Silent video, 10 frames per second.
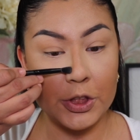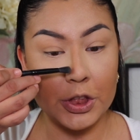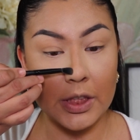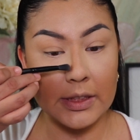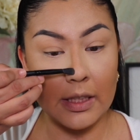
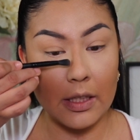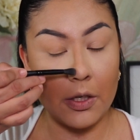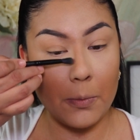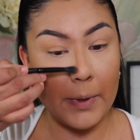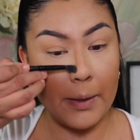just a
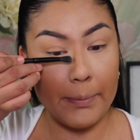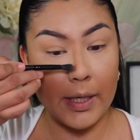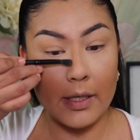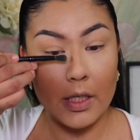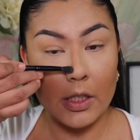little bit,
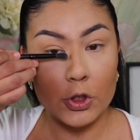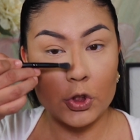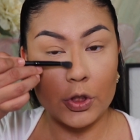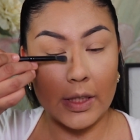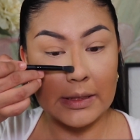but
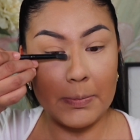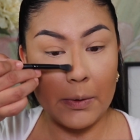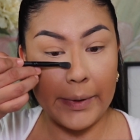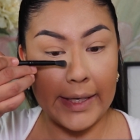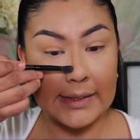trust
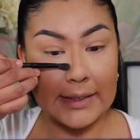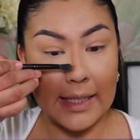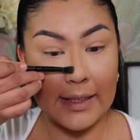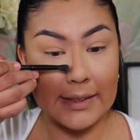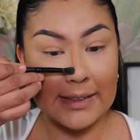me when I
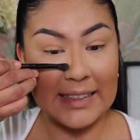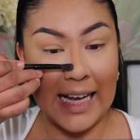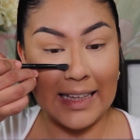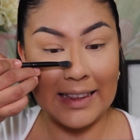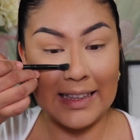say this,
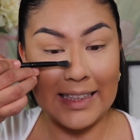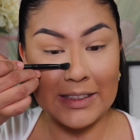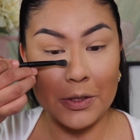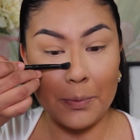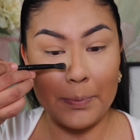that
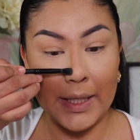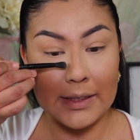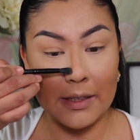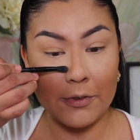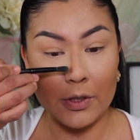little
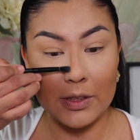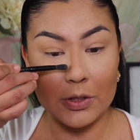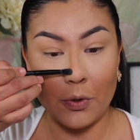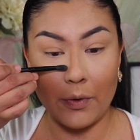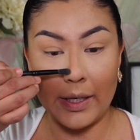bit of
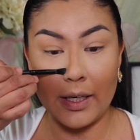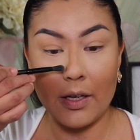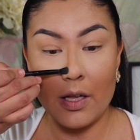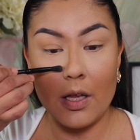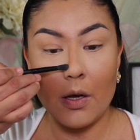
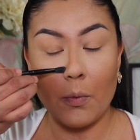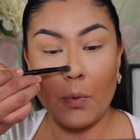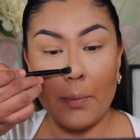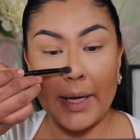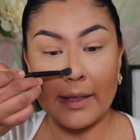contouring
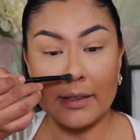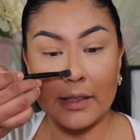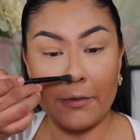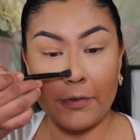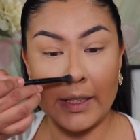will make the
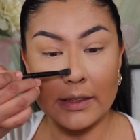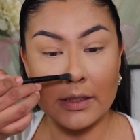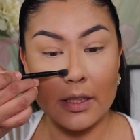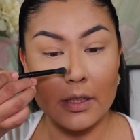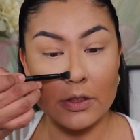
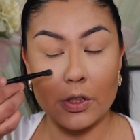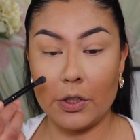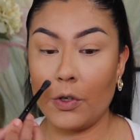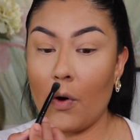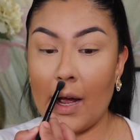difference. So
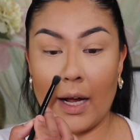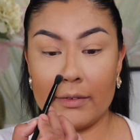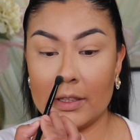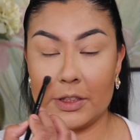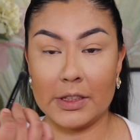you don't
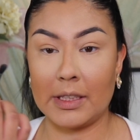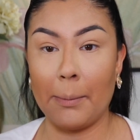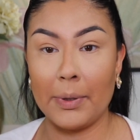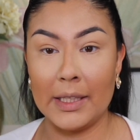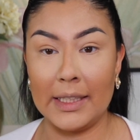have to just
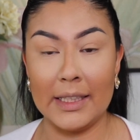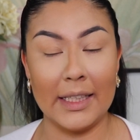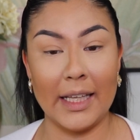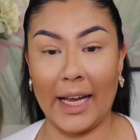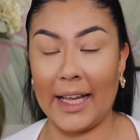
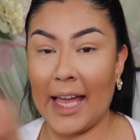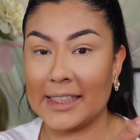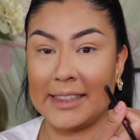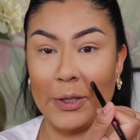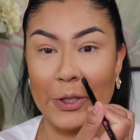completely like
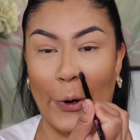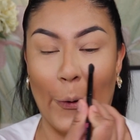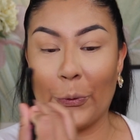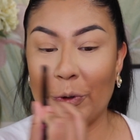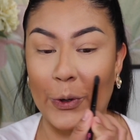X out your
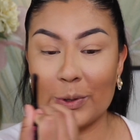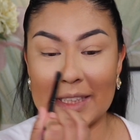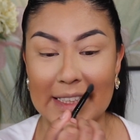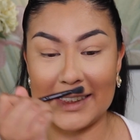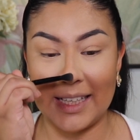whole nose,
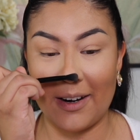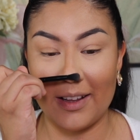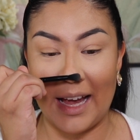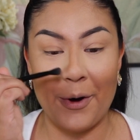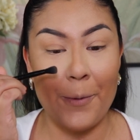like take it
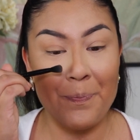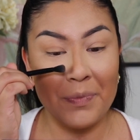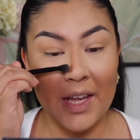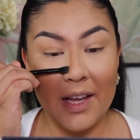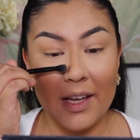all out.
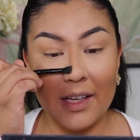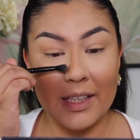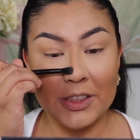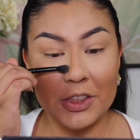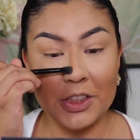
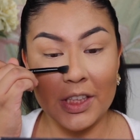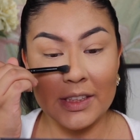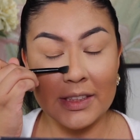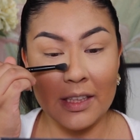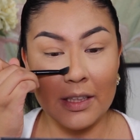It's
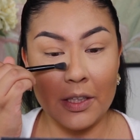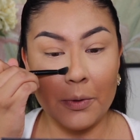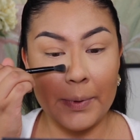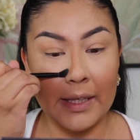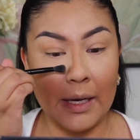just a
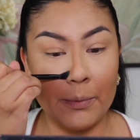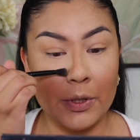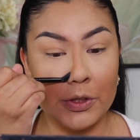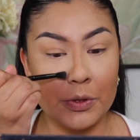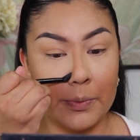little bit that
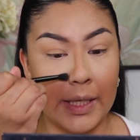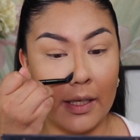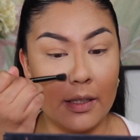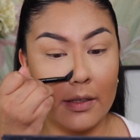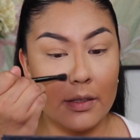we're doing.